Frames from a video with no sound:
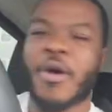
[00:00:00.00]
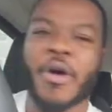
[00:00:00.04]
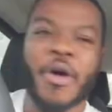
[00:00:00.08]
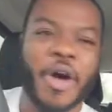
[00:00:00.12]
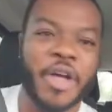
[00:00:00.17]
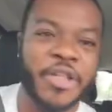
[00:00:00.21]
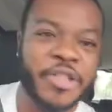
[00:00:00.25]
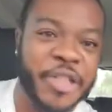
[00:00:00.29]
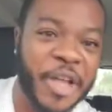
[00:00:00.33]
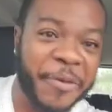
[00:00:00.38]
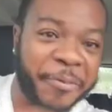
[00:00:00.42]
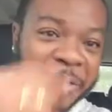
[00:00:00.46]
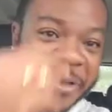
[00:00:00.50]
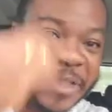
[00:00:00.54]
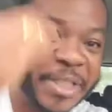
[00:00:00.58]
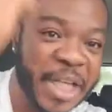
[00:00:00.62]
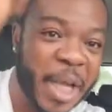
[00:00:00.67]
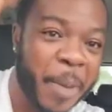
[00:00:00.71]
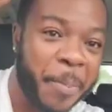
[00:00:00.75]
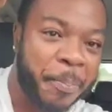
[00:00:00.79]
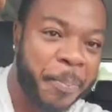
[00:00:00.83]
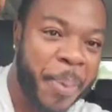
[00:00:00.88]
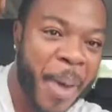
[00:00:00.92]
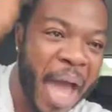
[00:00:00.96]
Also for
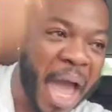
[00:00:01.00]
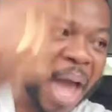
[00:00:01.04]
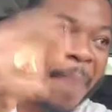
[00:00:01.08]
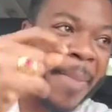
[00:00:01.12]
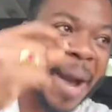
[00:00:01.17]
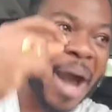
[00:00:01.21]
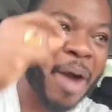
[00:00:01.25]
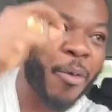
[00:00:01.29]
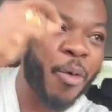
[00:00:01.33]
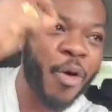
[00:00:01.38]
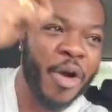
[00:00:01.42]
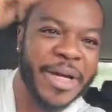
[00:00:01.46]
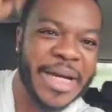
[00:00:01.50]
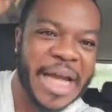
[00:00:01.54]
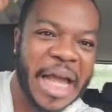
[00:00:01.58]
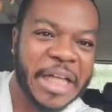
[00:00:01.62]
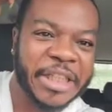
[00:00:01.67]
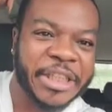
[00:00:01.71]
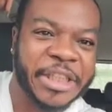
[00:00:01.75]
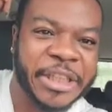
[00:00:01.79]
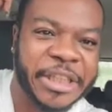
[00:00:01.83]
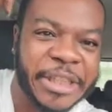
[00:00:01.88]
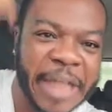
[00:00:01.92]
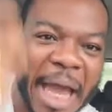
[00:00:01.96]
pay back on their
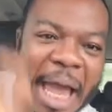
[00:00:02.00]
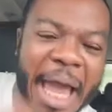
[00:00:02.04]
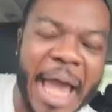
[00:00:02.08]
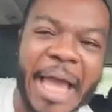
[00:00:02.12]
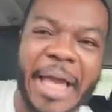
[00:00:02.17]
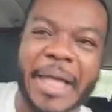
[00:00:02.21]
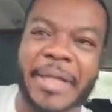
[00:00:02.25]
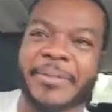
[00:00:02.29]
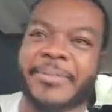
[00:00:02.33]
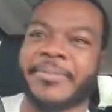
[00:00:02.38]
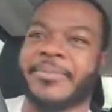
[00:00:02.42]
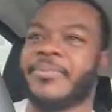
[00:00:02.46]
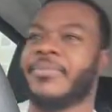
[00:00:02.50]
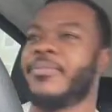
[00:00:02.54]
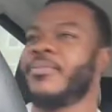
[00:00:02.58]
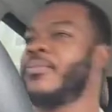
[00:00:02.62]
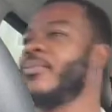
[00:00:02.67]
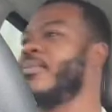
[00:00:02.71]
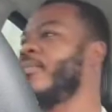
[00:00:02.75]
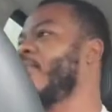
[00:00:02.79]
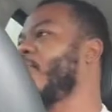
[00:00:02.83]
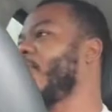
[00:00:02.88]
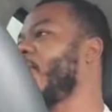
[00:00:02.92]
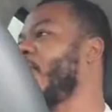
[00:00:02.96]
share.
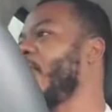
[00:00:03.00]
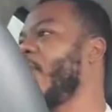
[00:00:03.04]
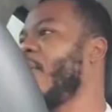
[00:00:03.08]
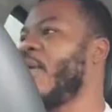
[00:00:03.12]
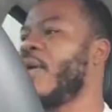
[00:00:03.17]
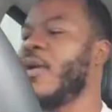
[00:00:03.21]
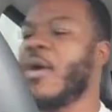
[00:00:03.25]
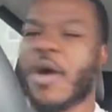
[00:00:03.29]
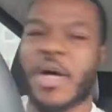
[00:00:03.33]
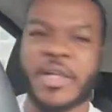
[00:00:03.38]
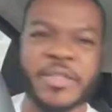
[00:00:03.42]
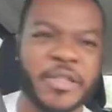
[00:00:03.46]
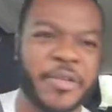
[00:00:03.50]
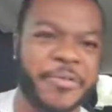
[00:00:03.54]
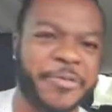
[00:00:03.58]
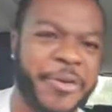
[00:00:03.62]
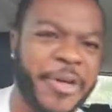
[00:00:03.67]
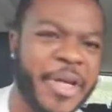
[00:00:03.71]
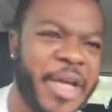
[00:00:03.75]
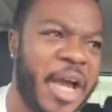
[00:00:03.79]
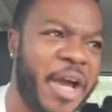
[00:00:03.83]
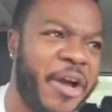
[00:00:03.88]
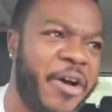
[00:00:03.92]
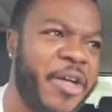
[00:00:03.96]
Also for
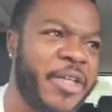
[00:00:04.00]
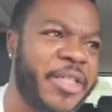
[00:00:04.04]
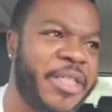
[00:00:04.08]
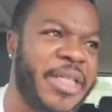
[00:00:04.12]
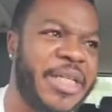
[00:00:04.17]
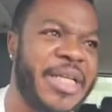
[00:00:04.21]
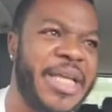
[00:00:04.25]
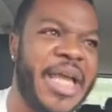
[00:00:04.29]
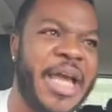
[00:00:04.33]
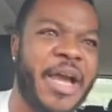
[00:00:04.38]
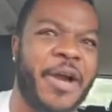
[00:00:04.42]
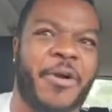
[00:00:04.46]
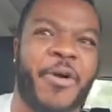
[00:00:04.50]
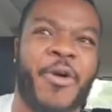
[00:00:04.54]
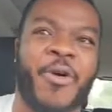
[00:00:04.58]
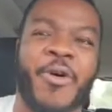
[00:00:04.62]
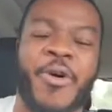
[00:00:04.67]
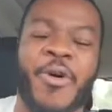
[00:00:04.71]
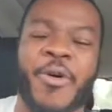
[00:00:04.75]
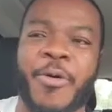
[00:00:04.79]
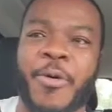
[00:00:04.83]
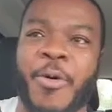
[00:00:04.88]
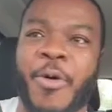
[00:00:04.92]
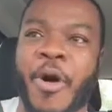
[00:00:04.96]
ya also here
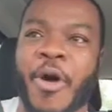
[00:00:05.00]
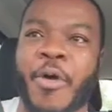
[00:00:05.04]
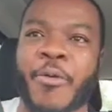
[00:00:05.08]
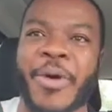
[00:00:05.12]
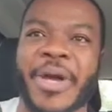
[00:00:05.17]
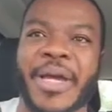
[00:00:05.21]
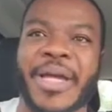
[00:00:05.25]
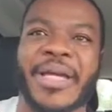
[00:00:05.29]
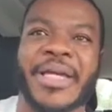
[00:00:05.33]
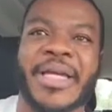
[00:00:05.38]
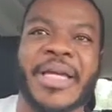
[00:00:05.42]
Kowe